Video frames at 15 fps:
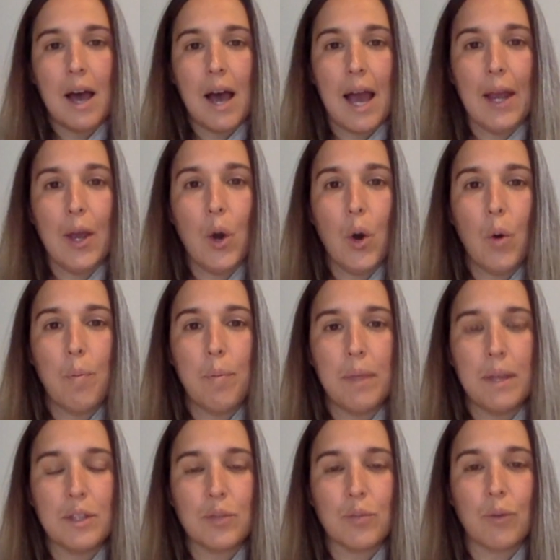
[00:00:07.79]
I hope
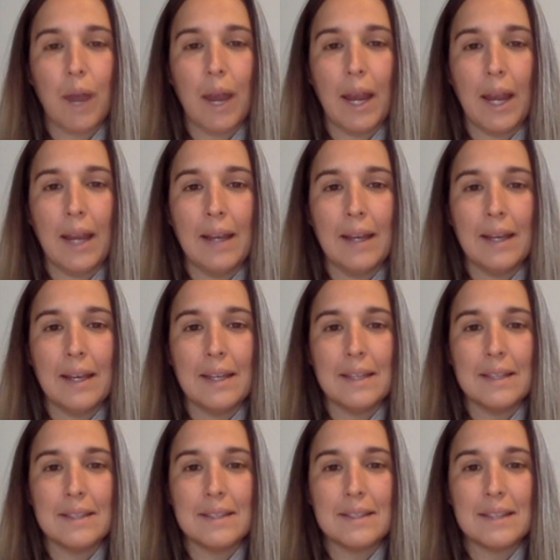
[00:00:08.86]
this rain
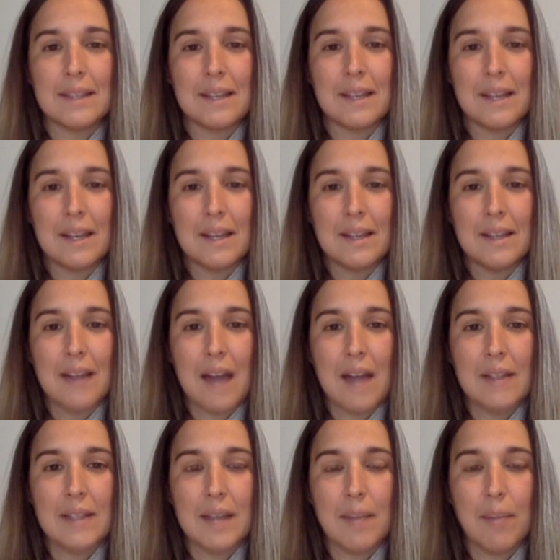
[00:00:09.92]
is
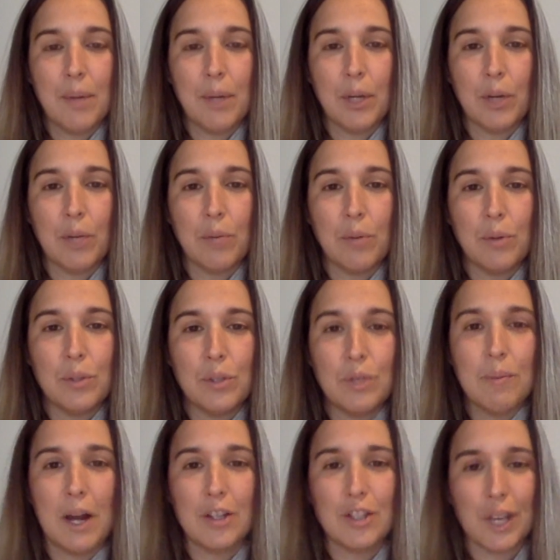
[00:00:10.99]
not dampering your mood too
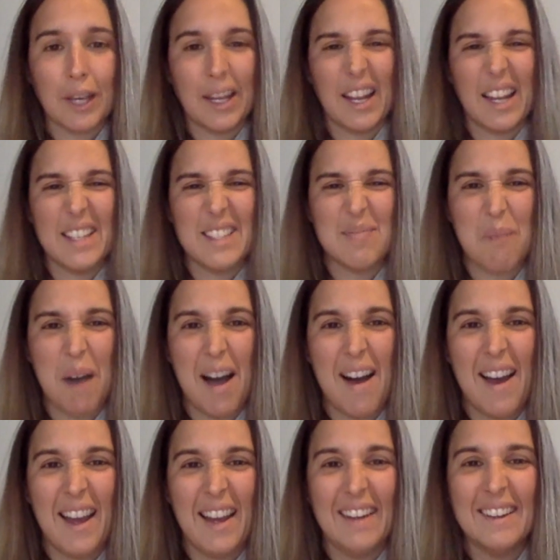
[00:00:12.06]
much like it is
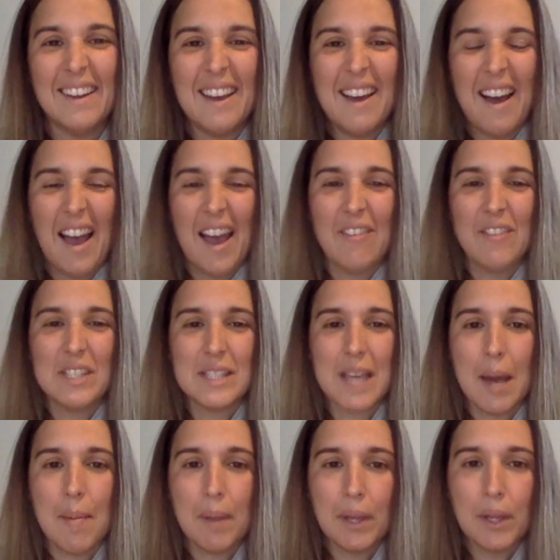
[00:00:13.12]
mine. I have to
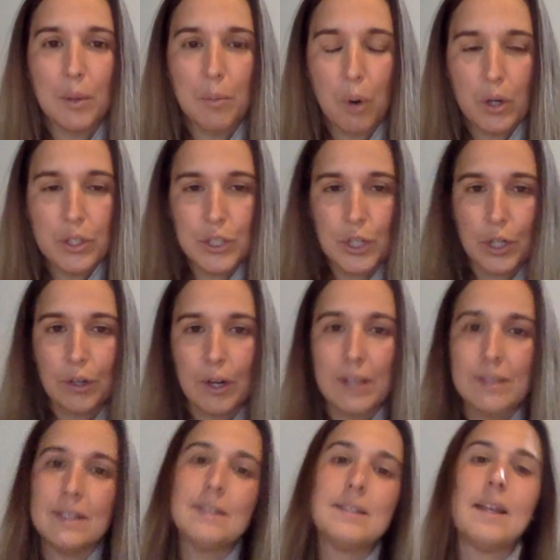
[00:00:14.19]
say, I'm a little more stir
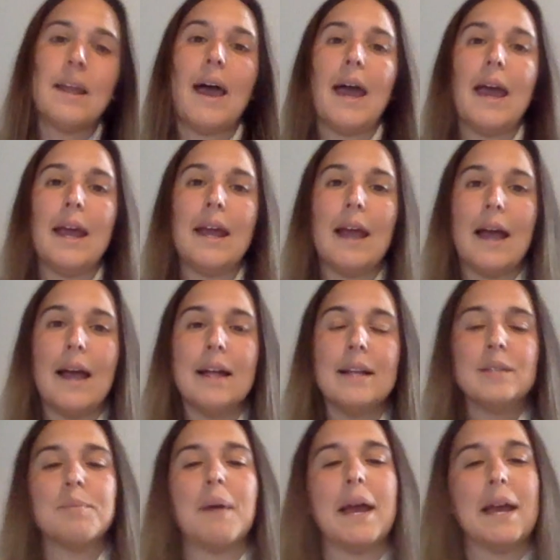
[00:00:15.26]
crazy today,
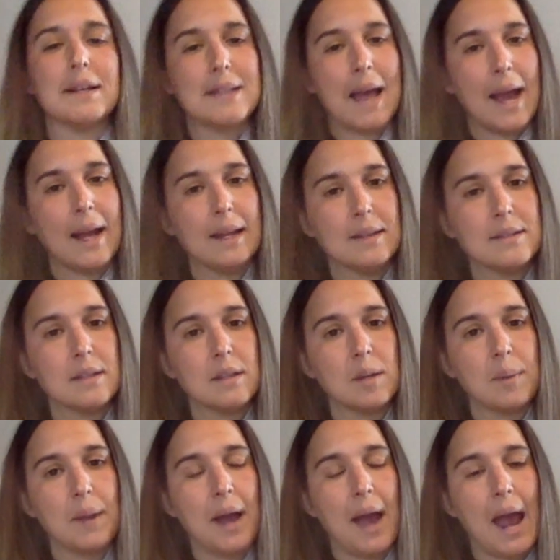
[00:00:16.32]
and my anxiety is a
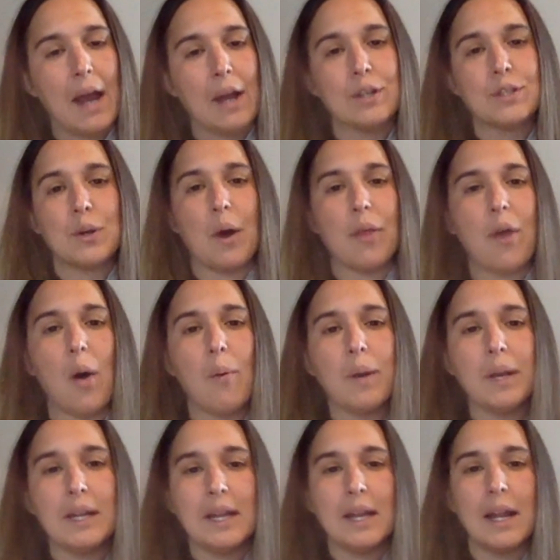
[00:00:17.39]
little bit higher, so I thought
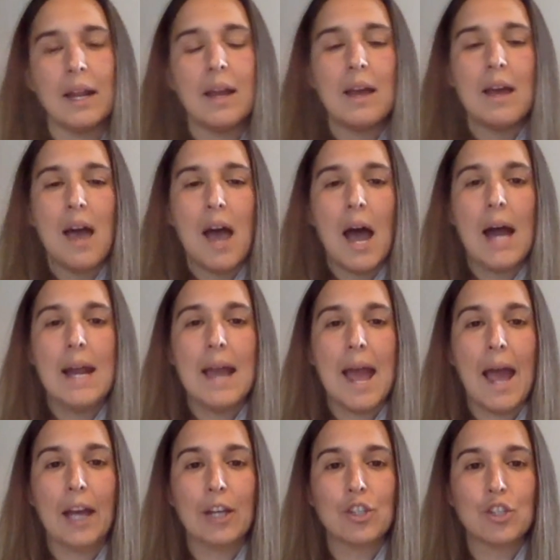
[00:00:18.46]
we needed an
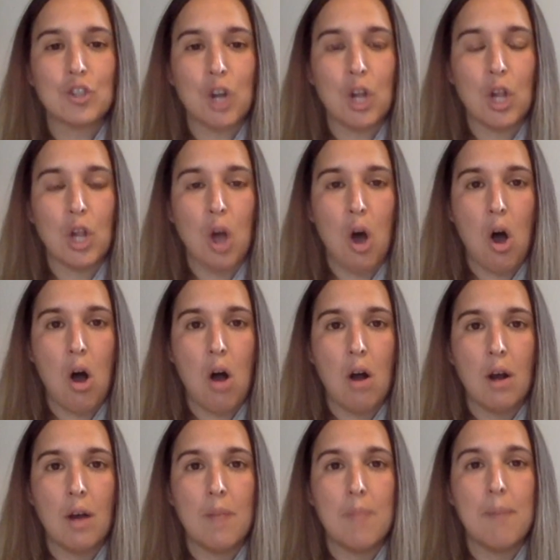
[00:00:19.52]
extra
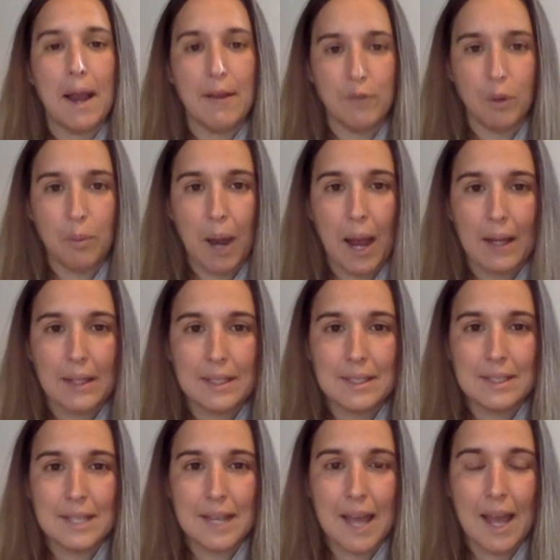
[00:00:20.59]
long mindful
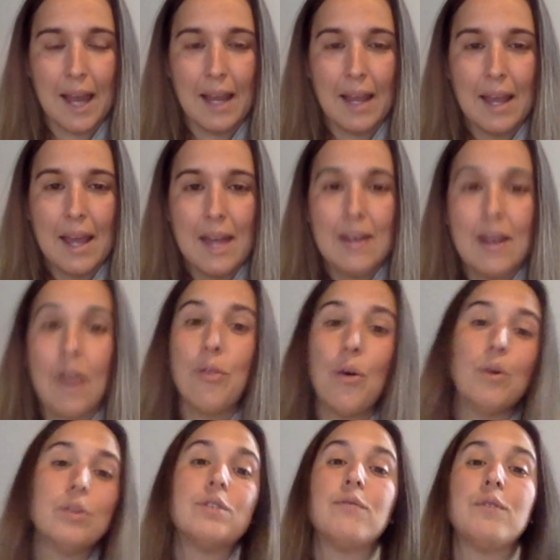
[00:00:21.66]
practice today. Now,
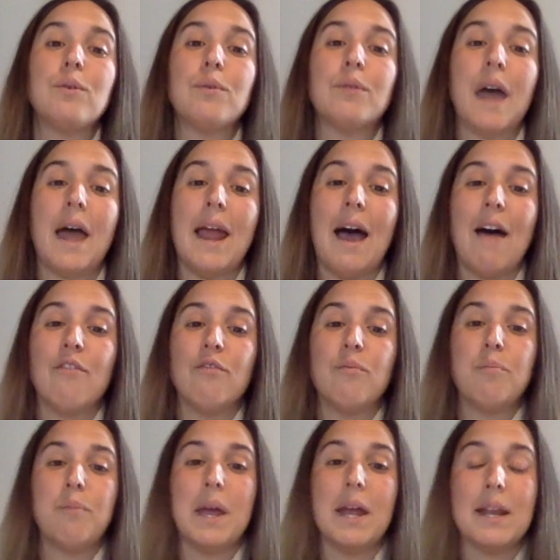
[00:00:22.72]
those of you that have
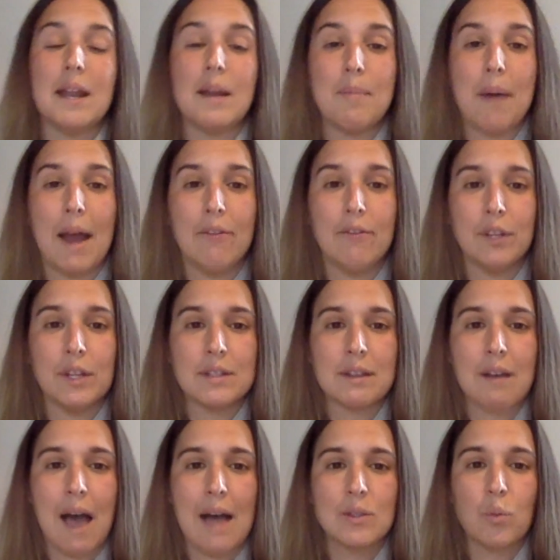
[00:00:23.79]
been in a mindfulness
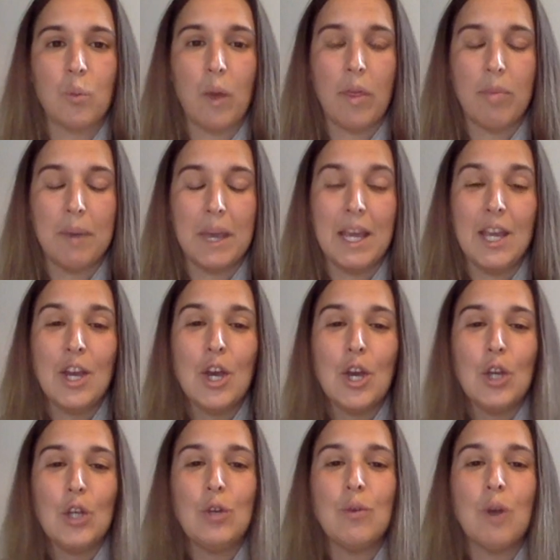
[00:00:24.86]
class with me,
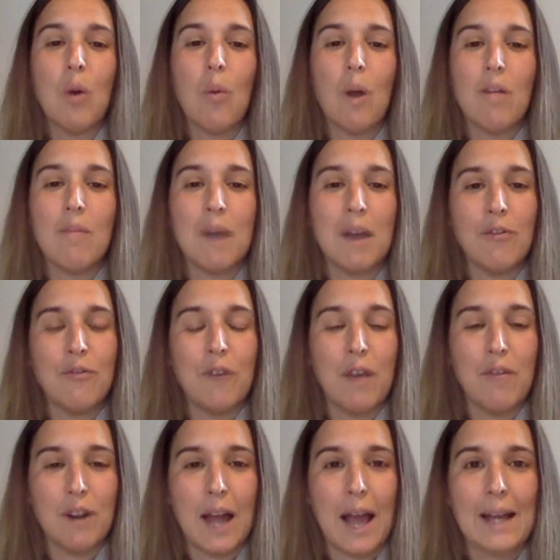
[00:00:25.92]
you know one of my
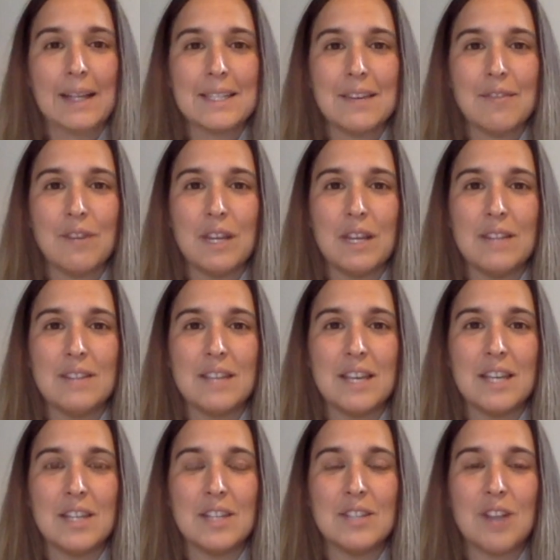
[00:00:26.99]
favorite activities
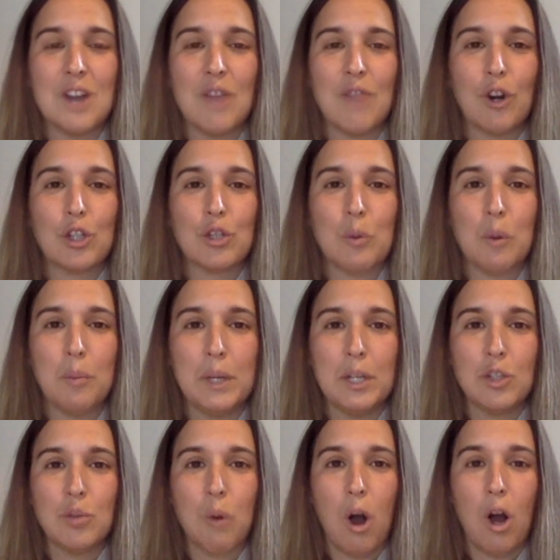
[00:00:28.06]
is a virtual
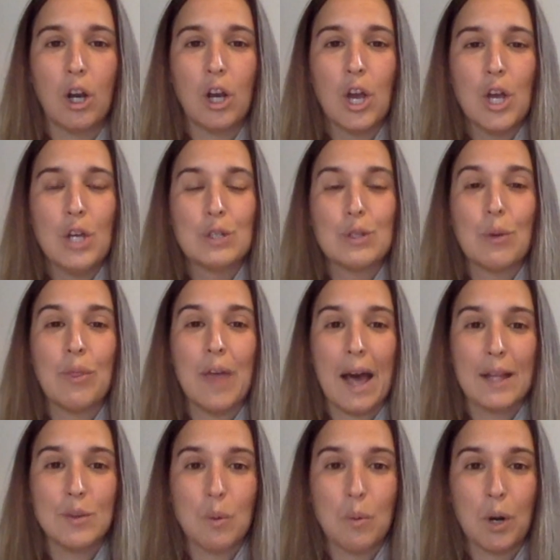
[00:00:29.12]
beach walk. So
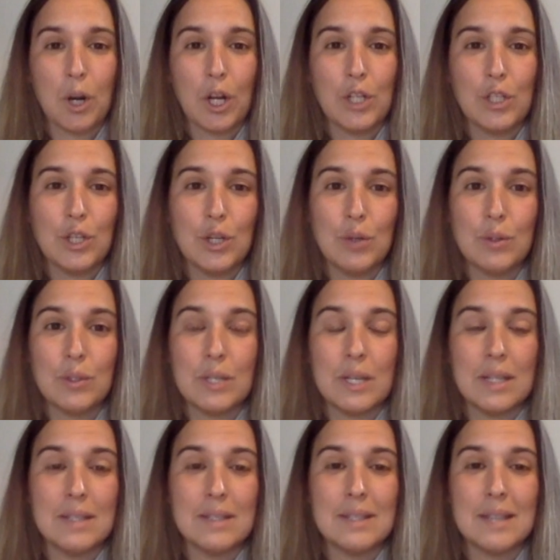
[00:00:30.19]
that's what we're going to do
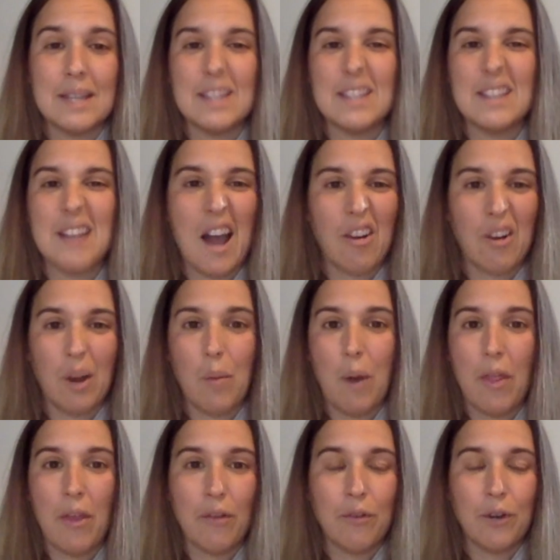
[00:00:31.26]
since it's not great
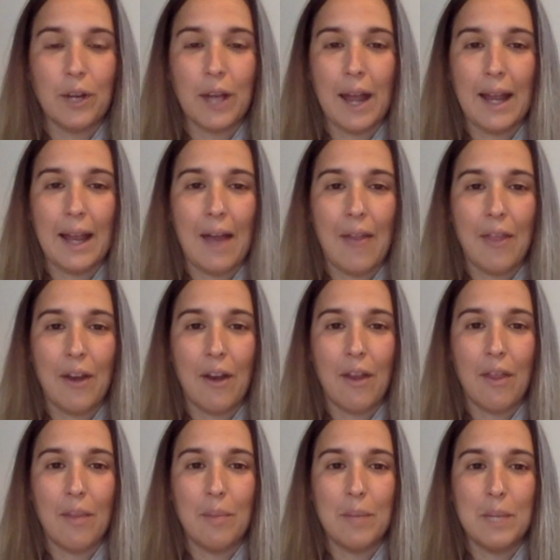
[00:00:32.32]
weather for getting out there
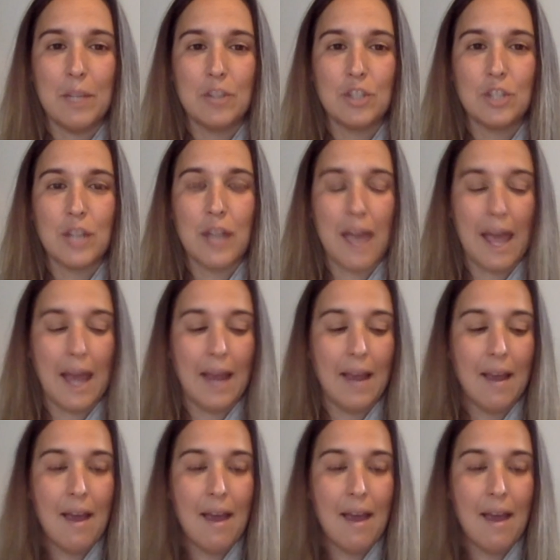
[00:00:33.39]
on the beach today.